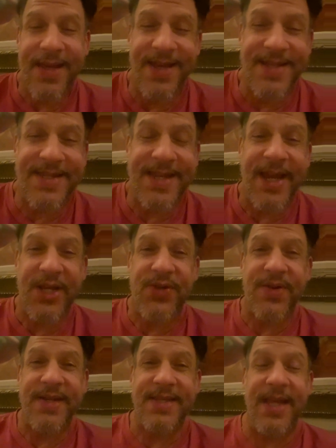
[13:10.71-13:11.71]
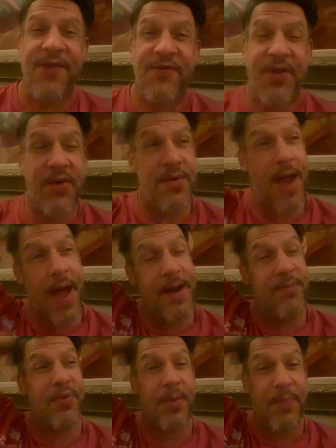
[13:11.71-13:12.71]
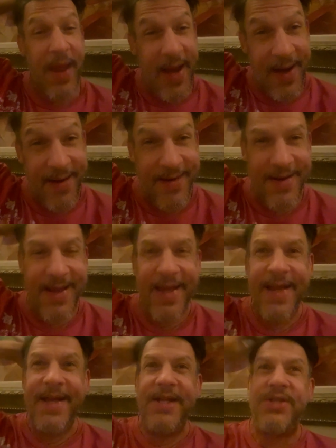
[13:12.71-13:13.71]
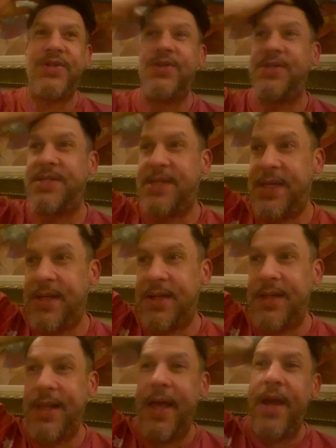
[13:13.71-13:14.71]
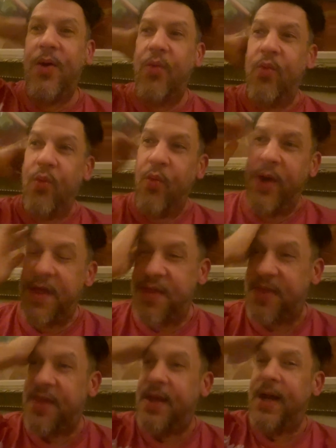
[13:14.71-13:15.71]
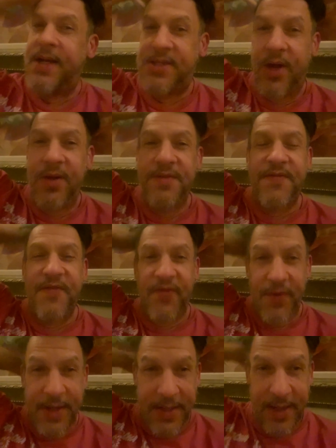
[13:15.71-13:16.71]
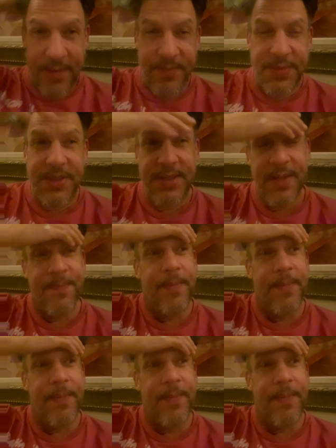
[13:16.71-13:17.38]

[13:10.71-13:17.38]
It's dangerous if they're not prepared to deal with adult freedoms